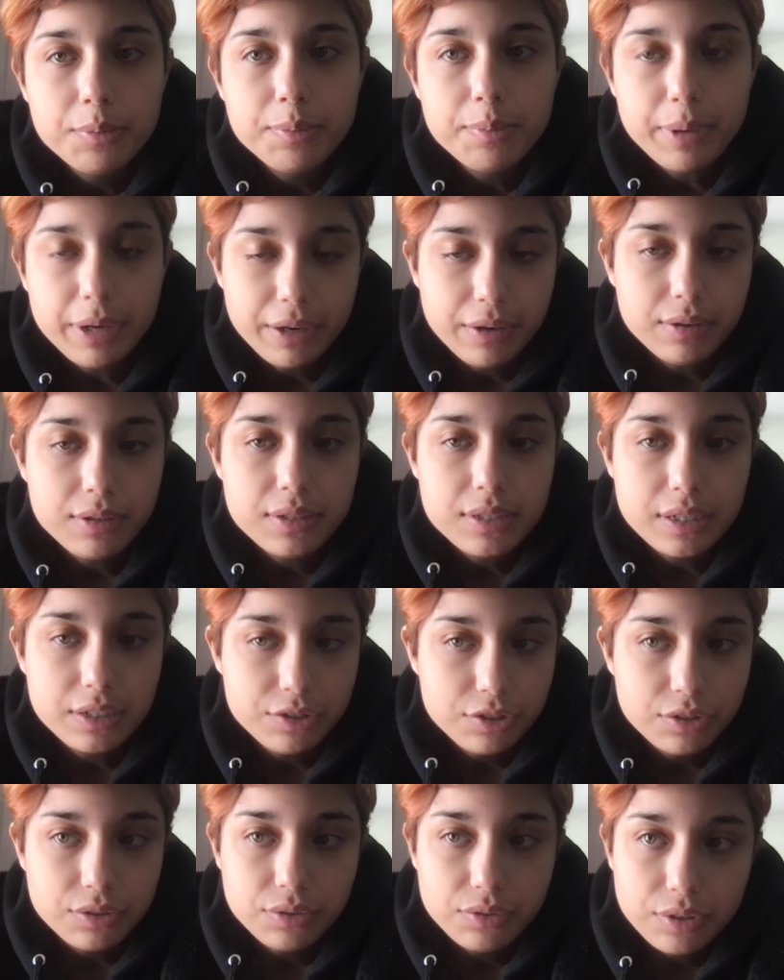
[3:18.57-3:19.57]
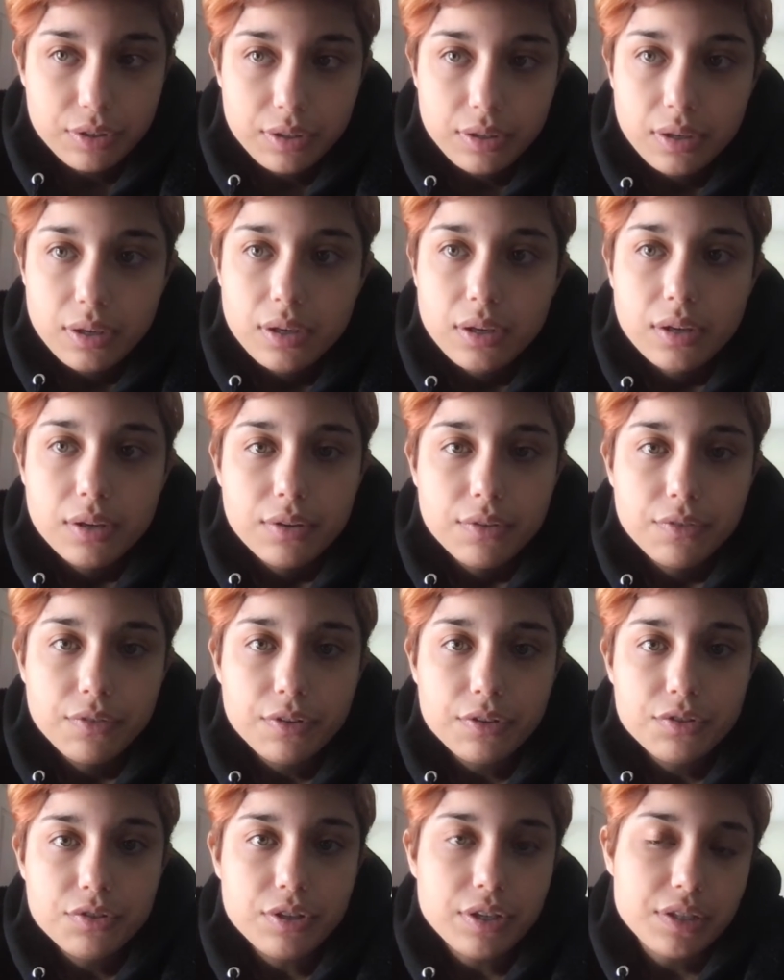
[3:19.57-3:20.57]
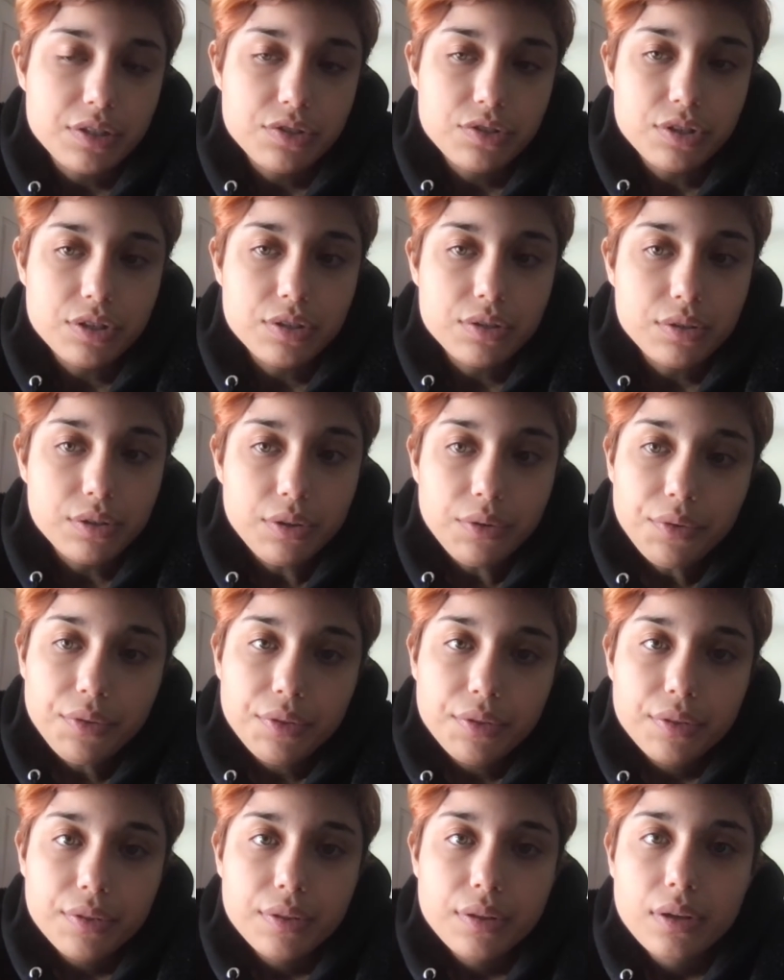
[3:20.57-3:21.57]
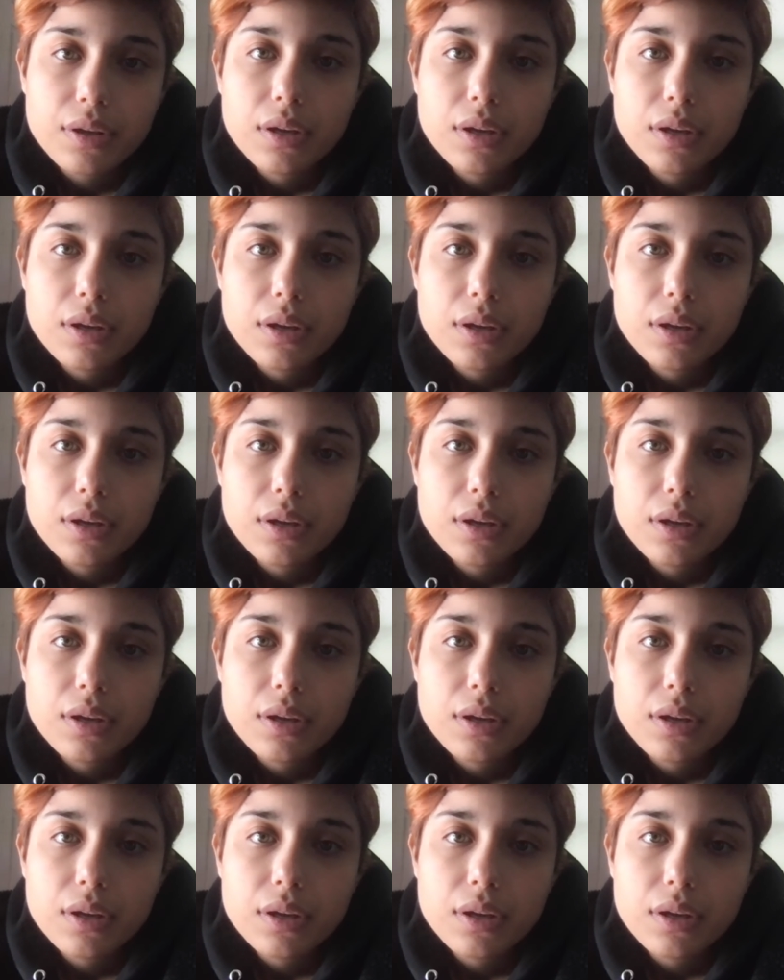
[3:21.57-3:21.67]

parents and children for transgender youth.